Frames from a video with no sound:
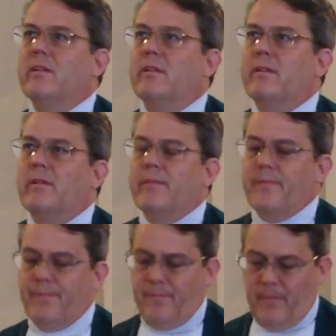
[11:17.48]

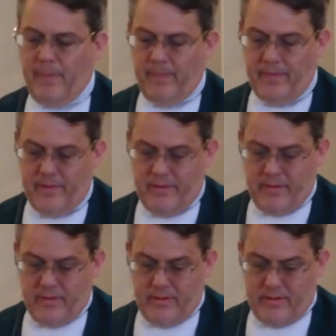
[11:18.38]

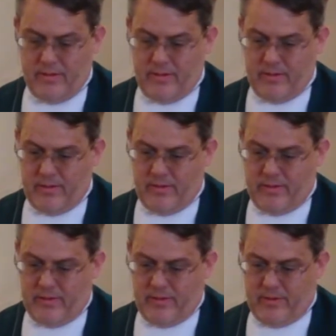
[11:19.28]

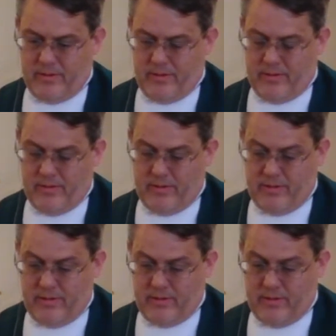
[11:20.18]

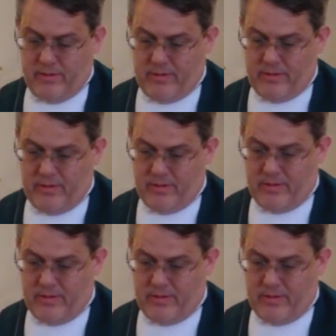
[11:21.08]
(silence)